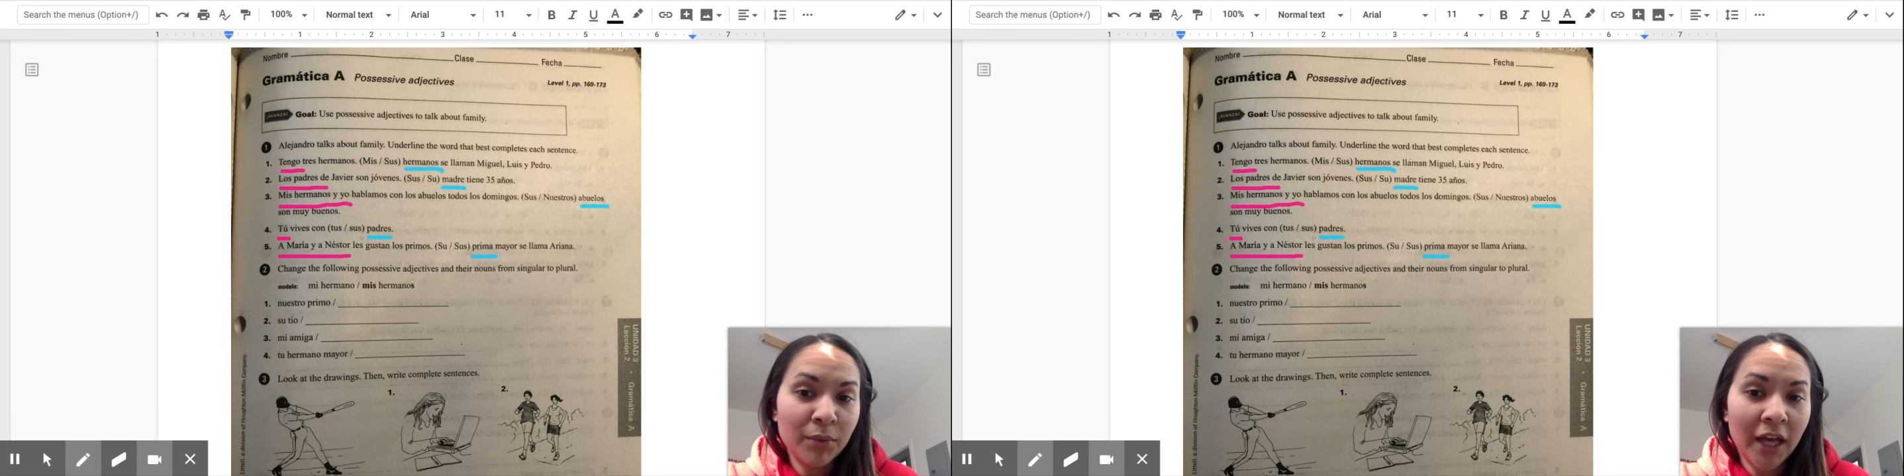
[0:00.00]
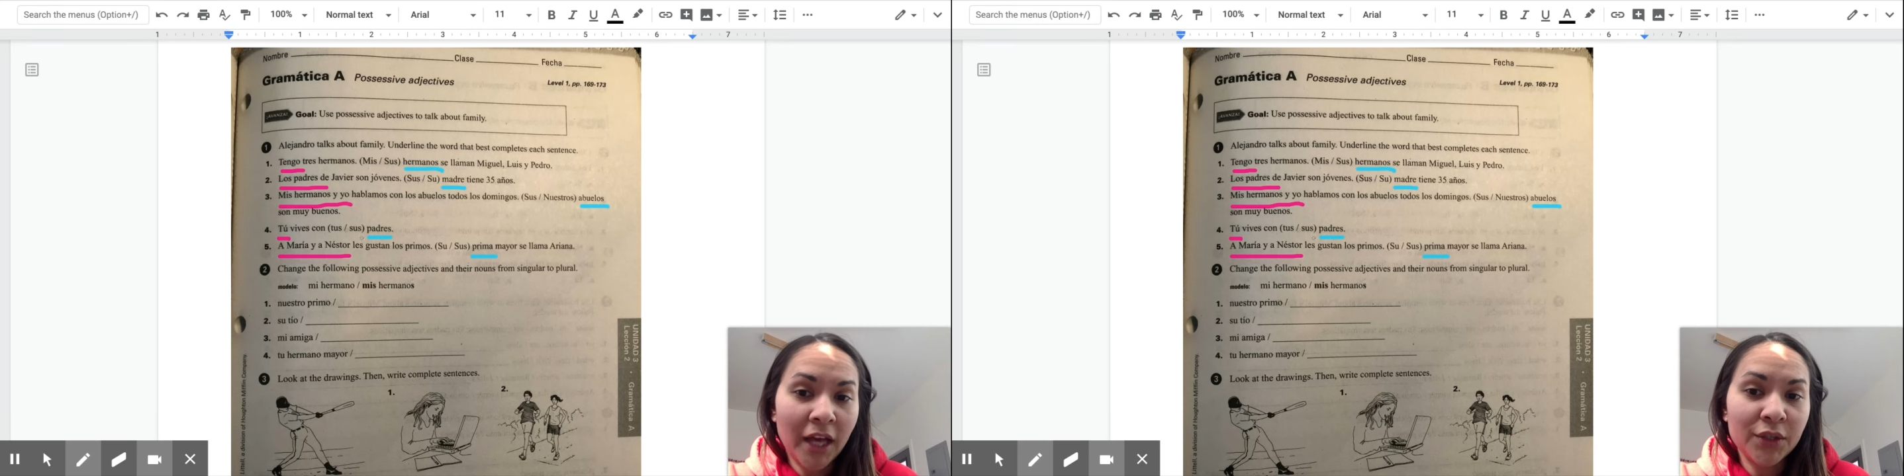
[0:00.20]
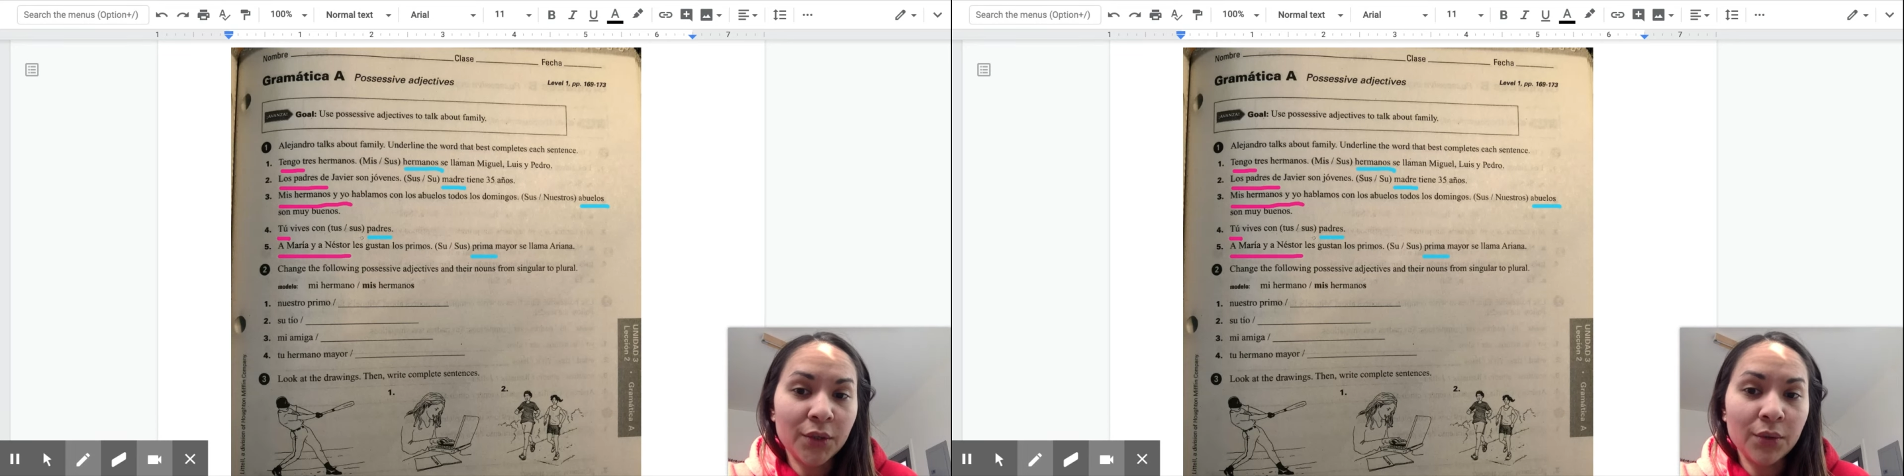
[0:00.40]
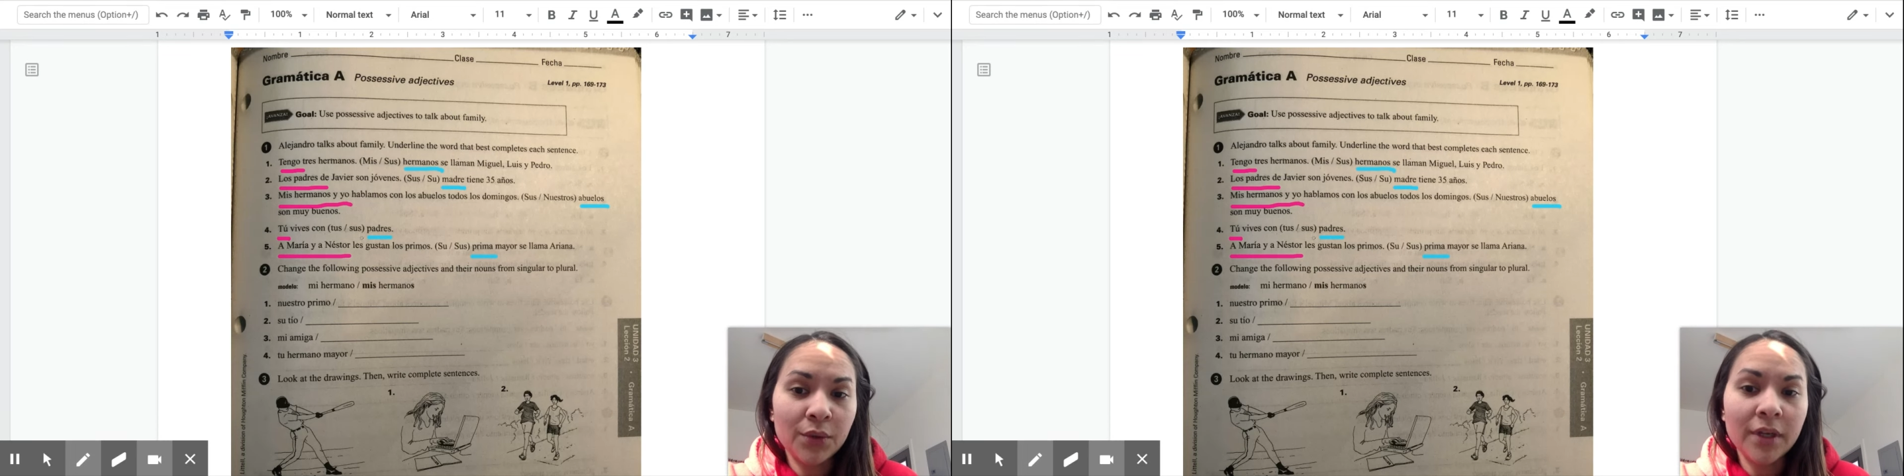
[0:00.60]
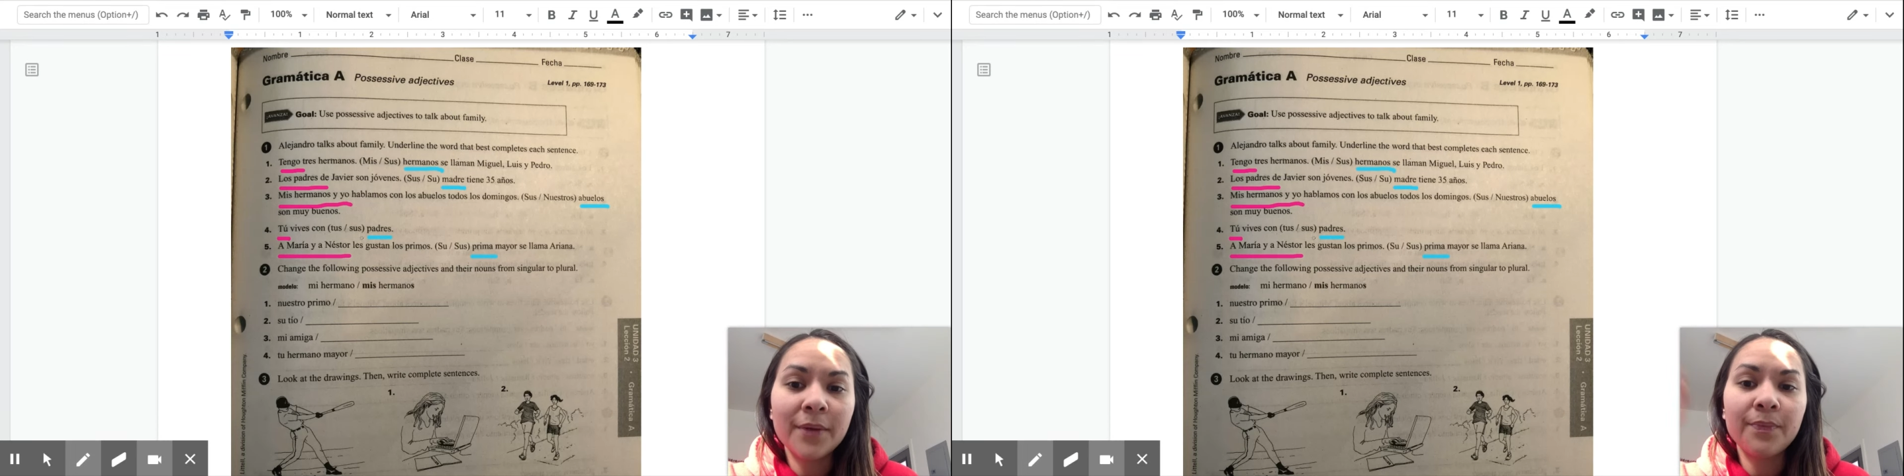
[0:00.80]
to
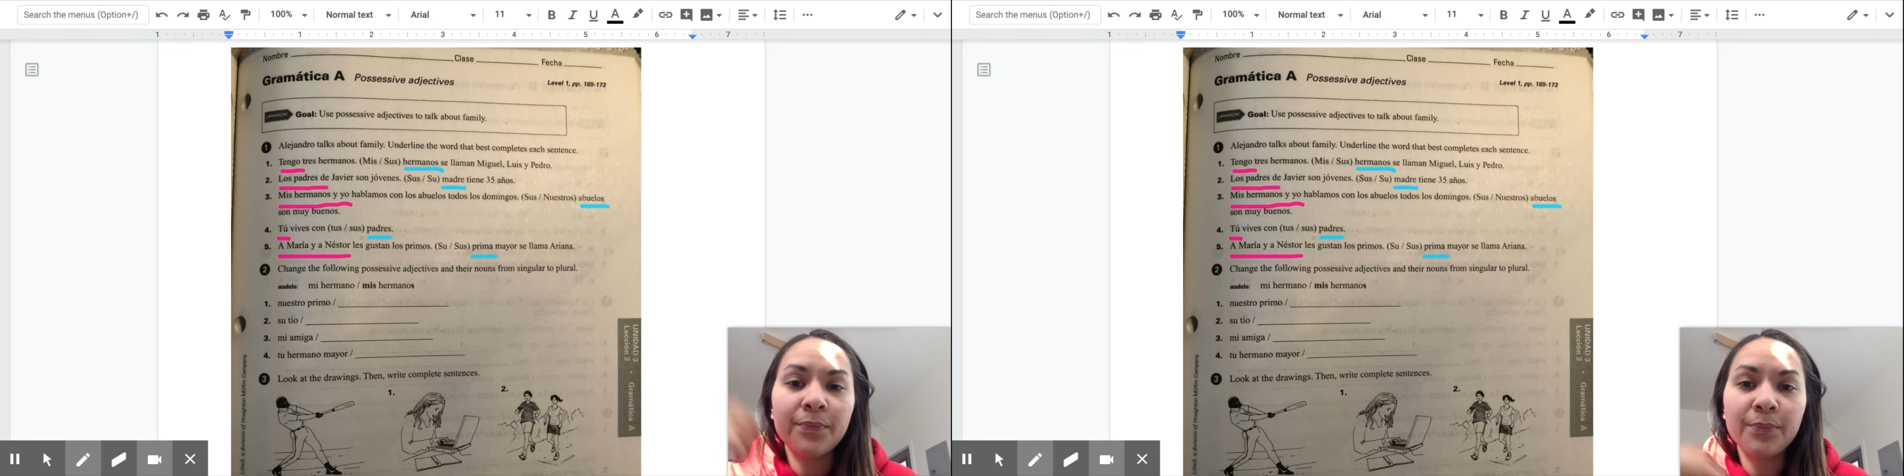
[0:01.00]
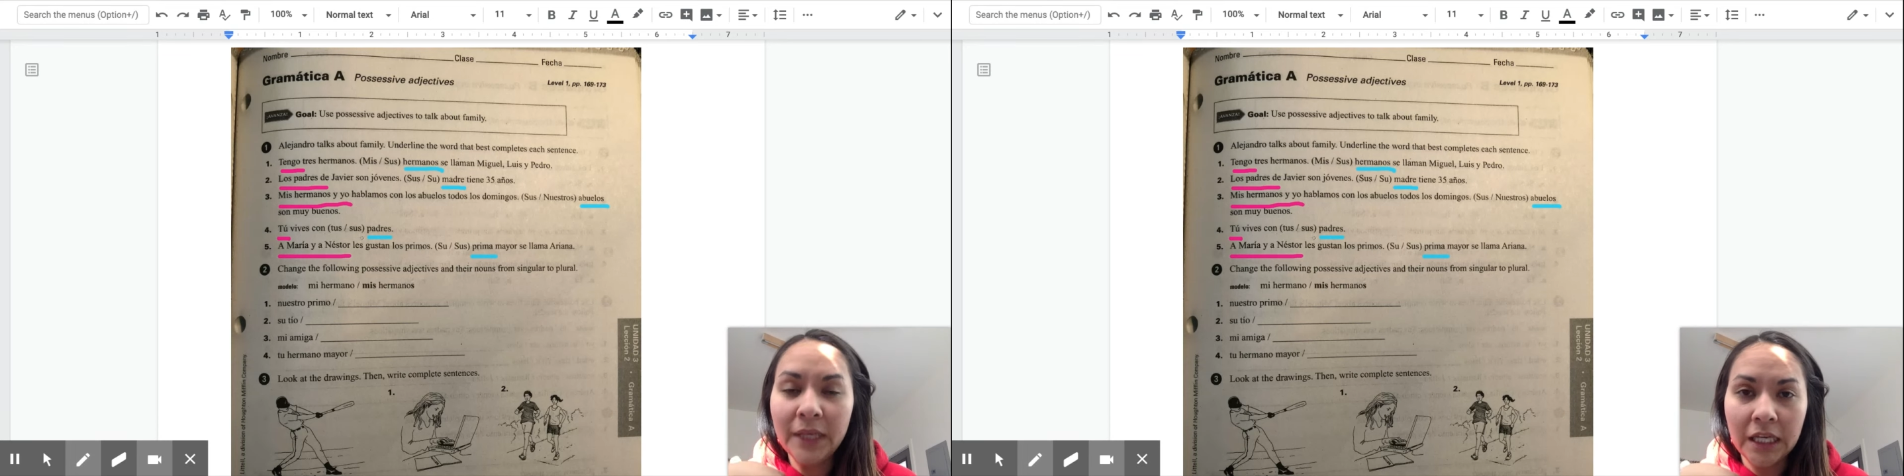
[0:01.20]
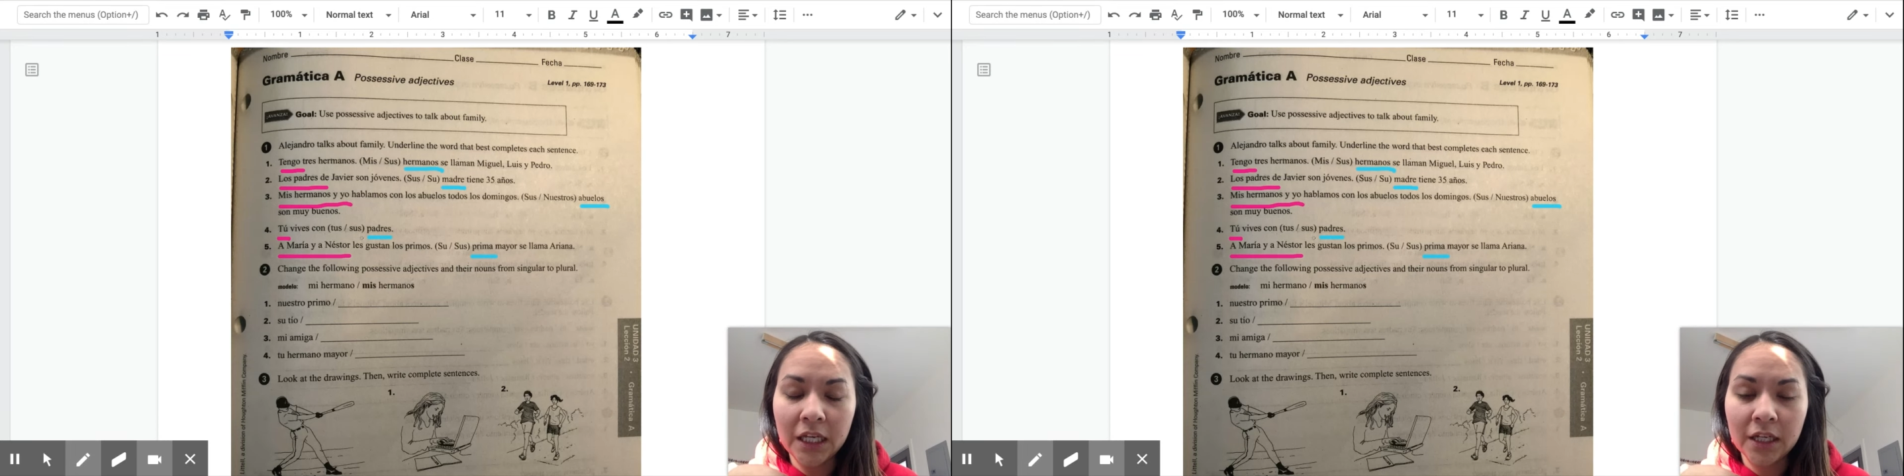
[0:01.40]
me.